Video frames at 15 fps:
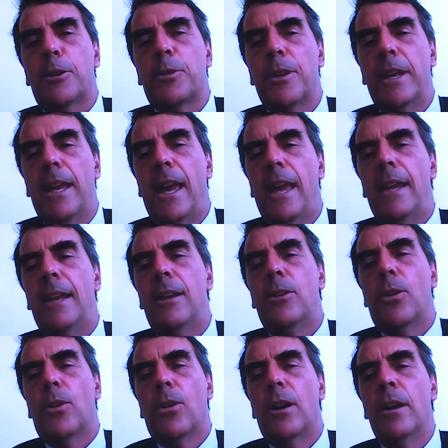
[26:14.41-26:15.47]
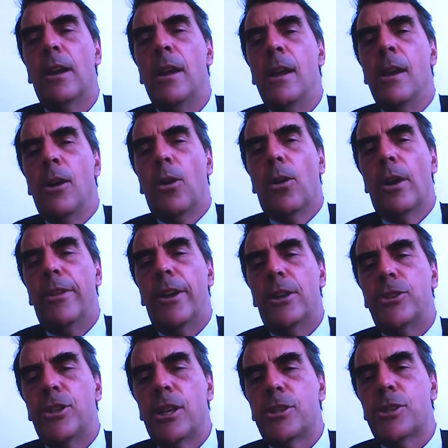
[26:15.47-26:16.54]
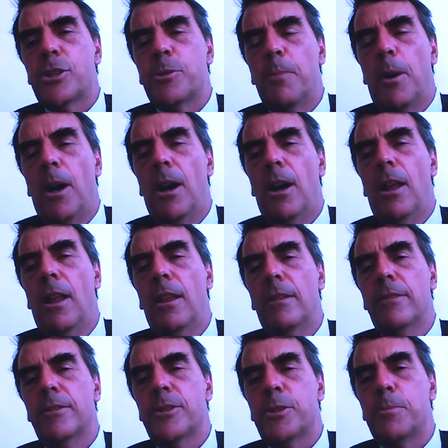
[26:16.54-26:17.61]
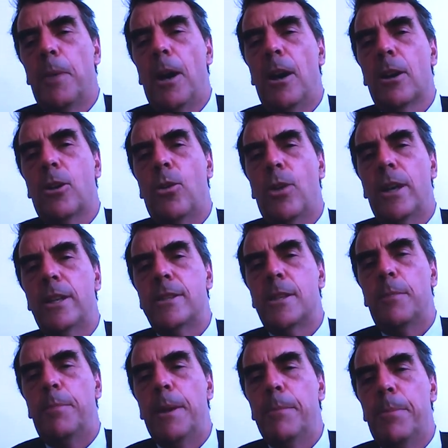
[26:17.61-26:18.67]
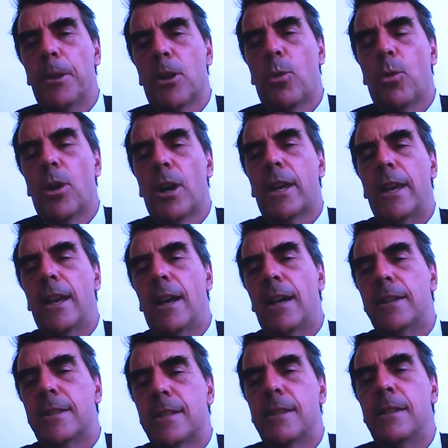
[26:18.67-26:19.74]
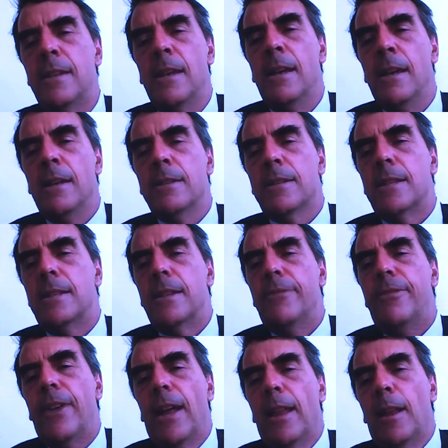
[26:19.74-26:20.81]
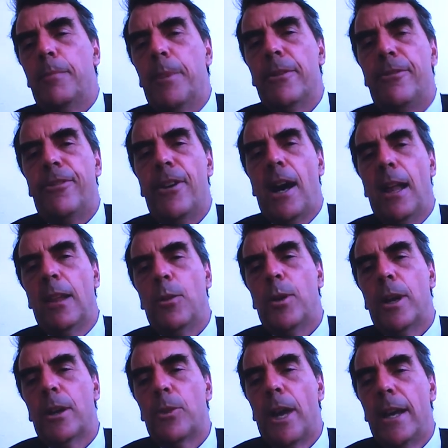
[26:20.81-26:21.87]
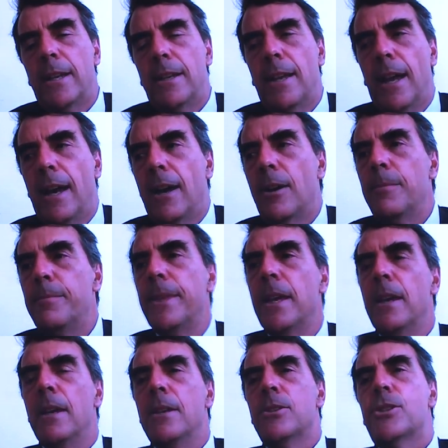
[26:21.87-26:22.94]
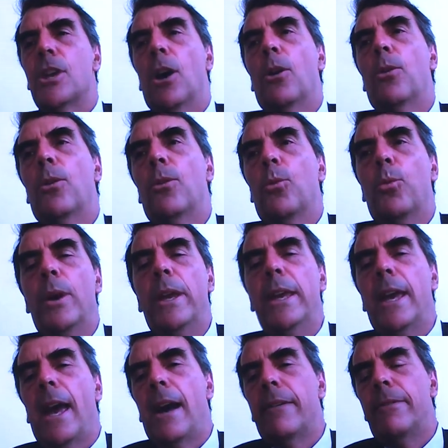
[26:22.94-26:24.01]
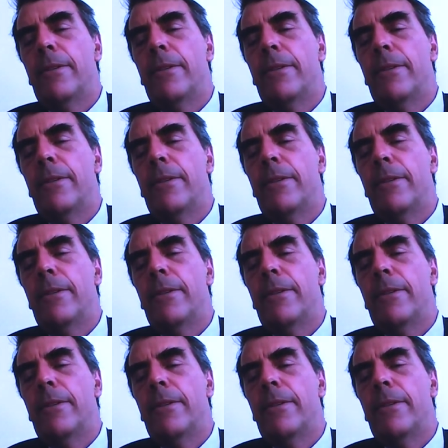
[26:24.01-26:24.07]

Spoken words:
created, or they're just small coins that people are working on to develop a following right now. So we're